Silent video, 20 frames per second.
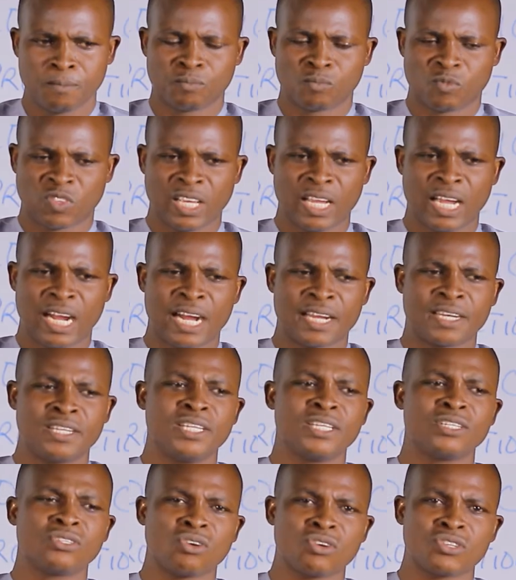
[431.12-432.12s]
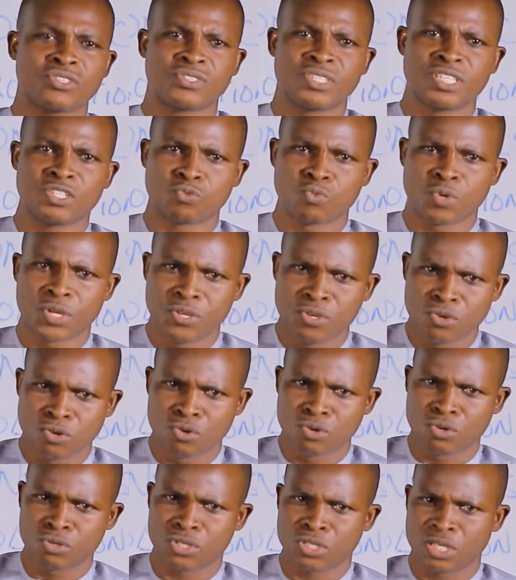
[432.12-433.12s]
They are the industries we
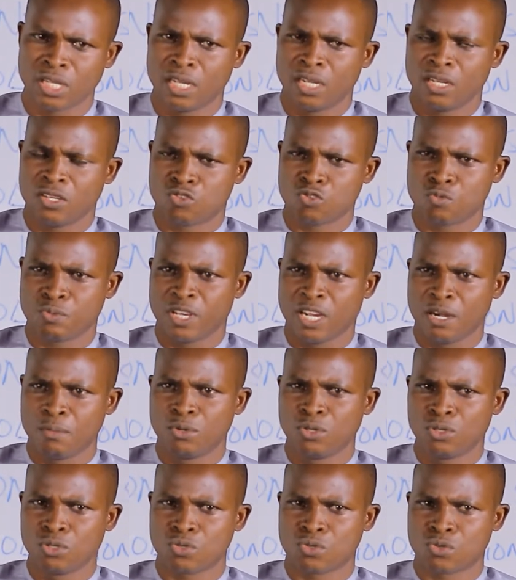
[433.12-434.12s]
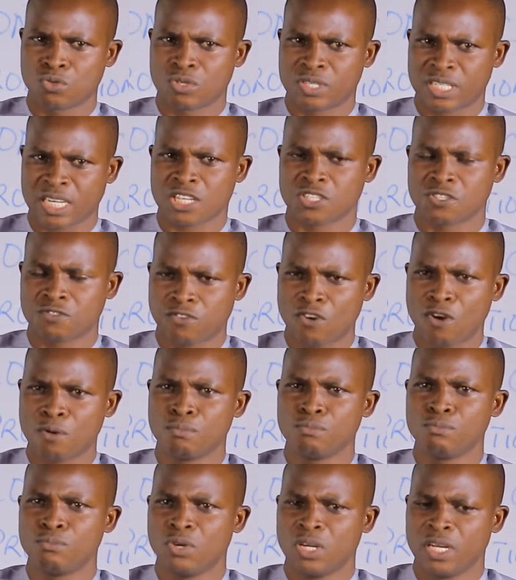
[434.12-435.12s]
use to be able to
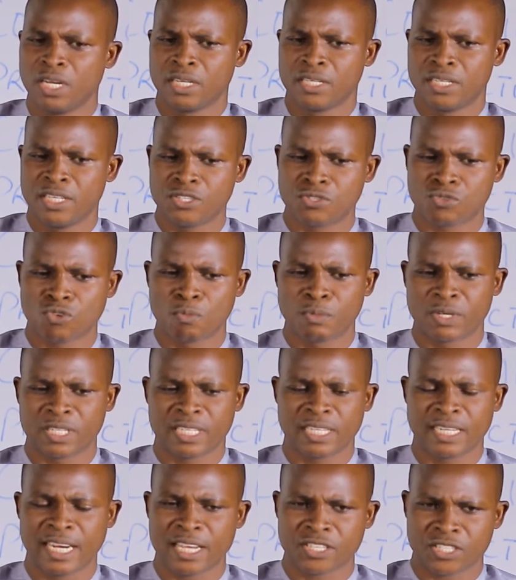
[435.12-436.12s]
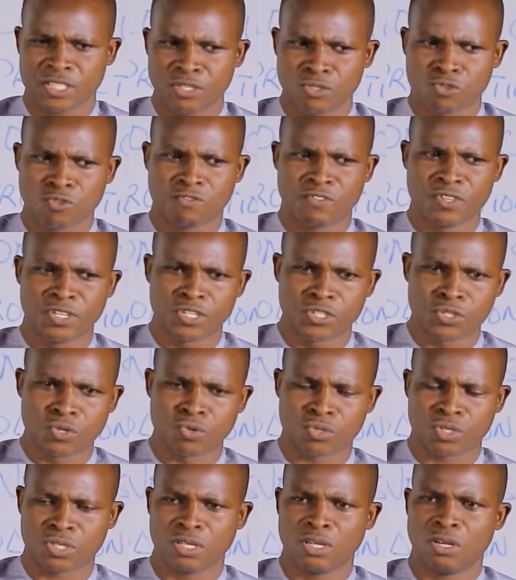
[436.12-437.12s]
transform these raw materials into finished
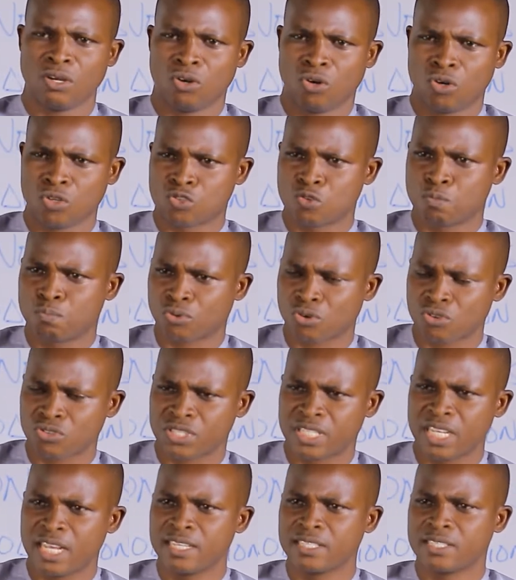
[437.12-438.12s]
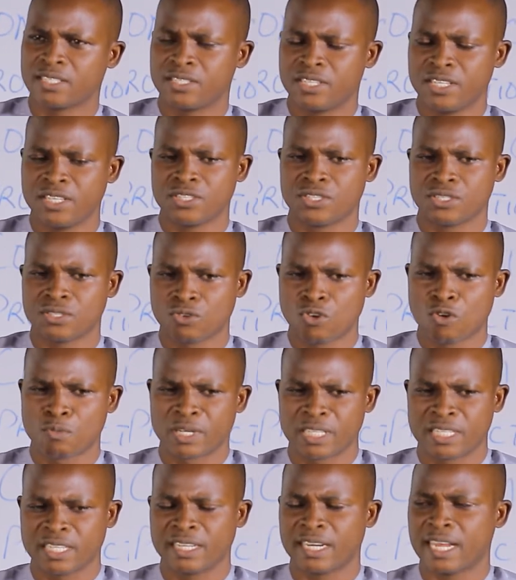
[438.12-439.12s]
goods, or to process these raw
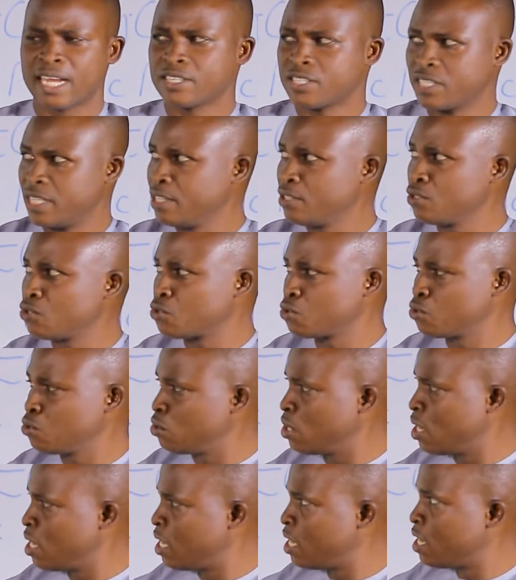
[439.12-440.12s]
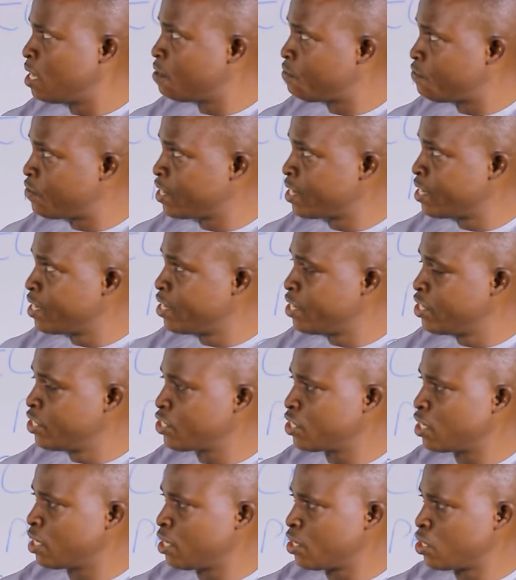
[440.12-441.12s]
materials into
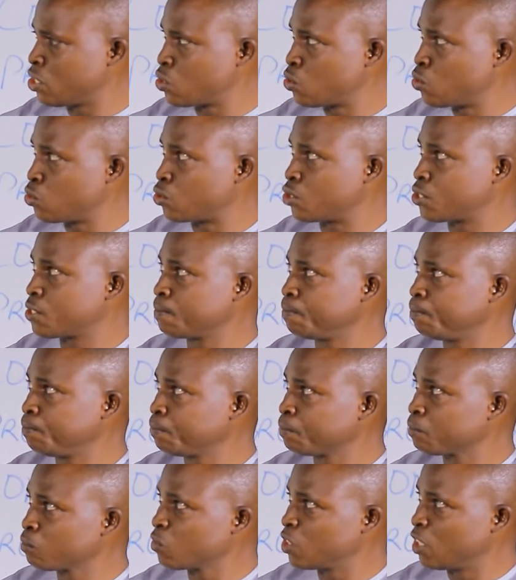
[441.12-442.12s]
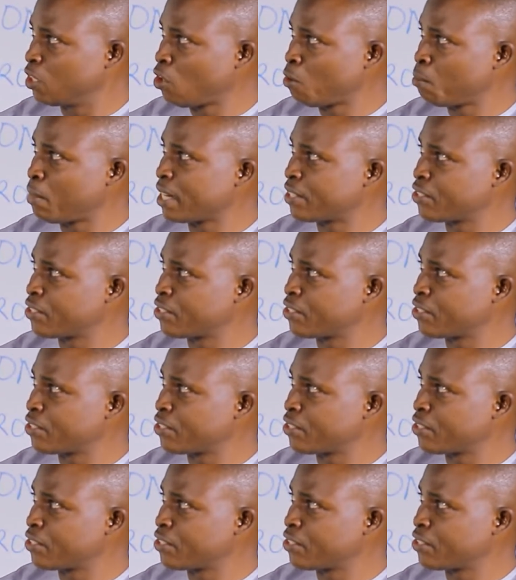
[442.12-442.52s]
finished goods. Number